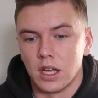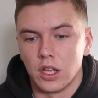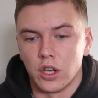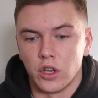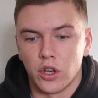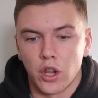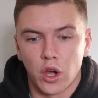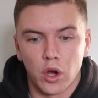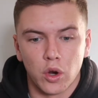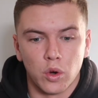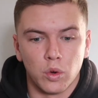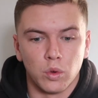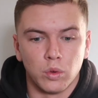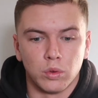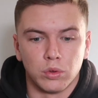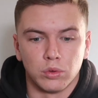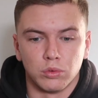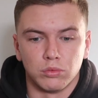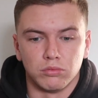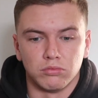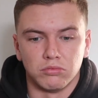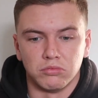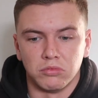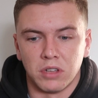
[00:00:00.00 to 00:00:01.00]
No
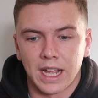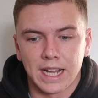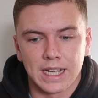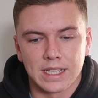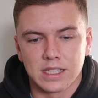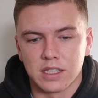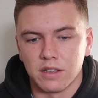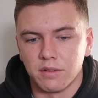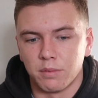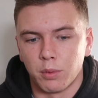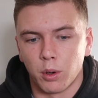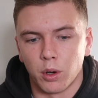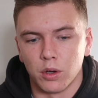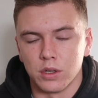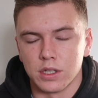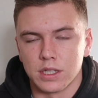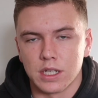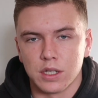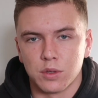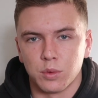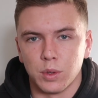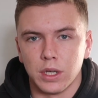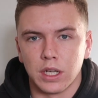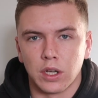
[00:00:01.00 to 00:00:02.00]
negative points
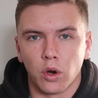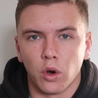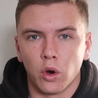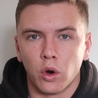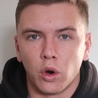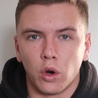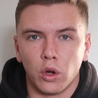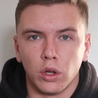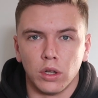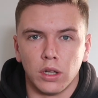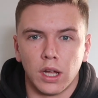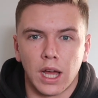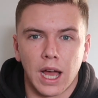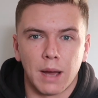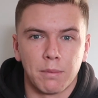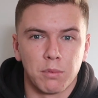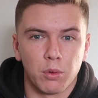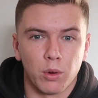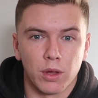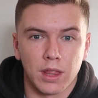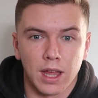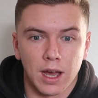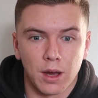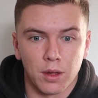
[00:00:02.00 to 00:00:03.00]
this week at all.
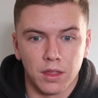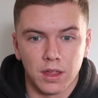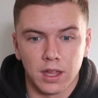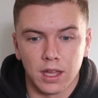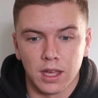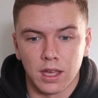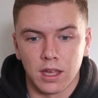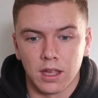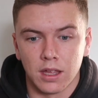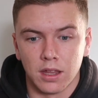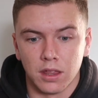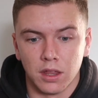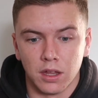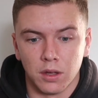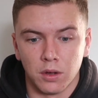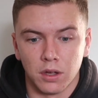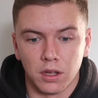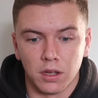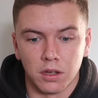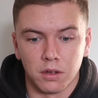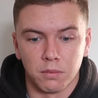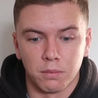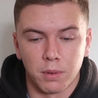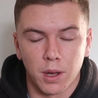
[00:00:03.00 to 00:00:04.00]
Happy with how
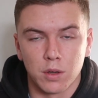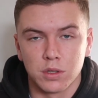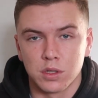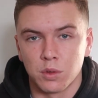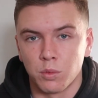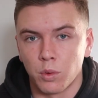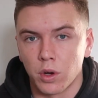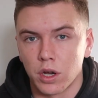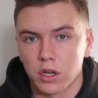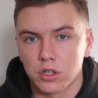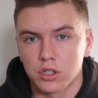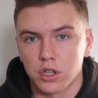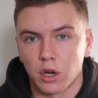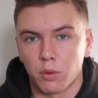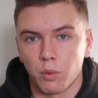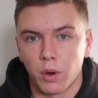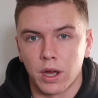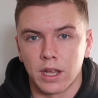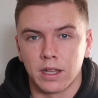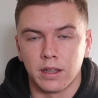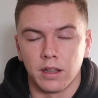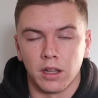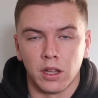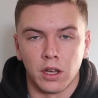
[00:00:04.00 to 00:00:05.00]
the posing workshop
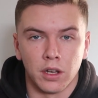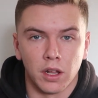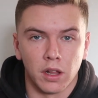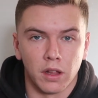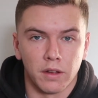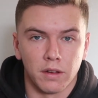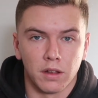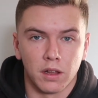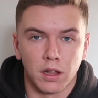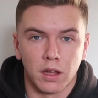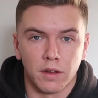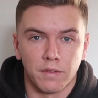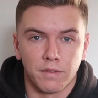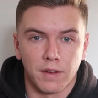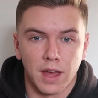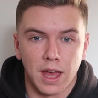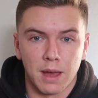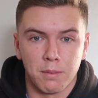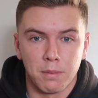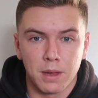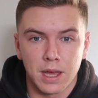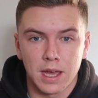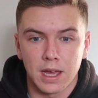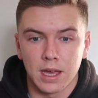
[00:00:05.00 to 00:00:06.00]
went. Learned a
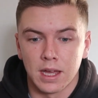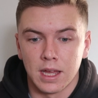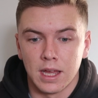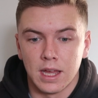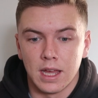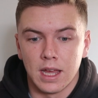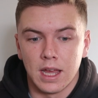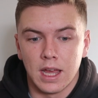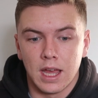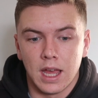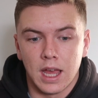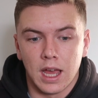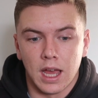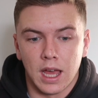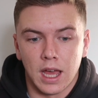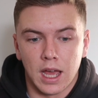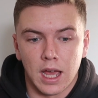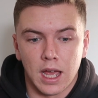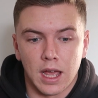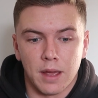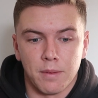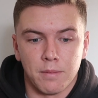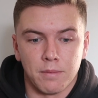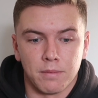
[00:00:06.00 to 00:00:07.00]
fair bit.
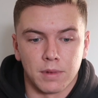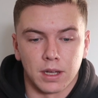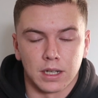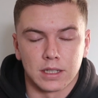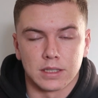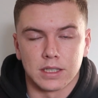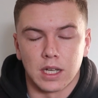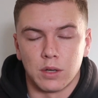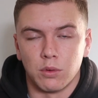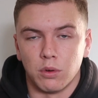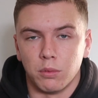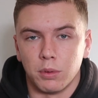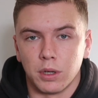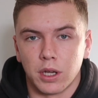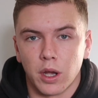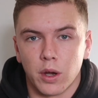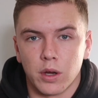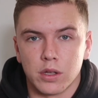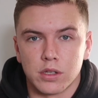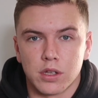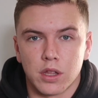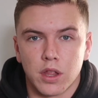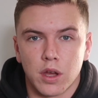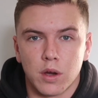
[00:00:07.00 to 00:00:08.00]
Like I said, we'll be
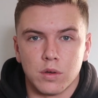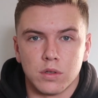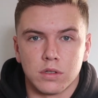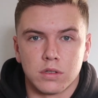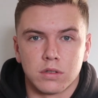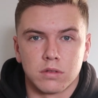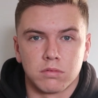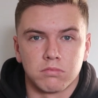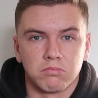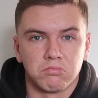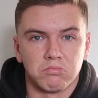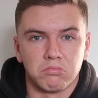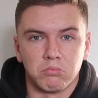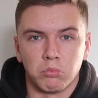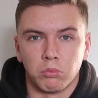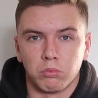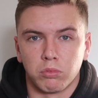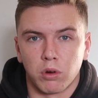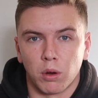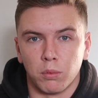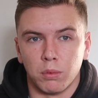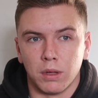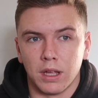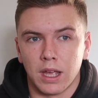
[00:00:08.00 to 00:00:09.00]
going to those
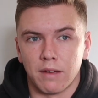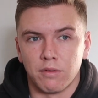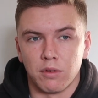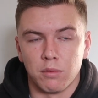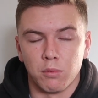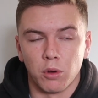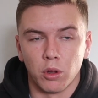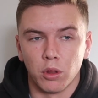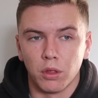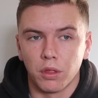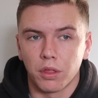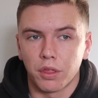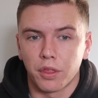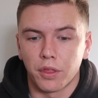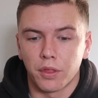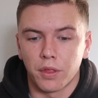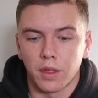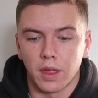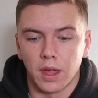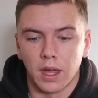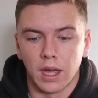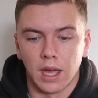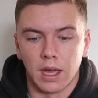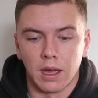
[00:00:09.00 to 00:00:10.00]
probably every month,
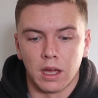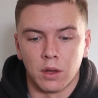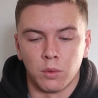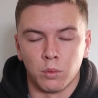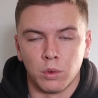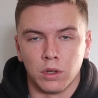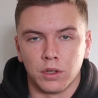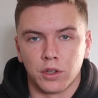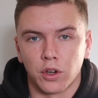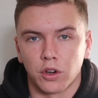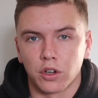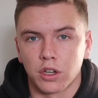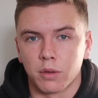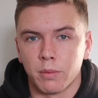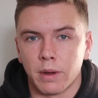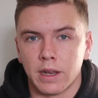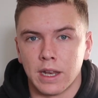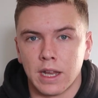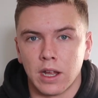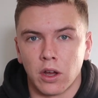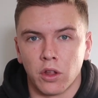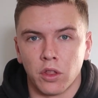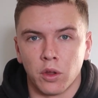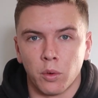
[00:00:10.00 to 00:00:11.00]
and we'll
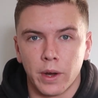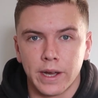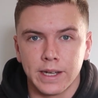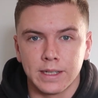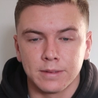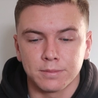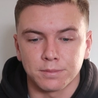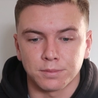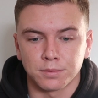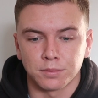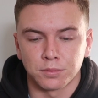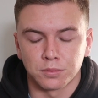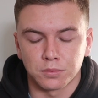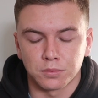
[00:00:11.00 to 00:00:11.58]
document it on the way.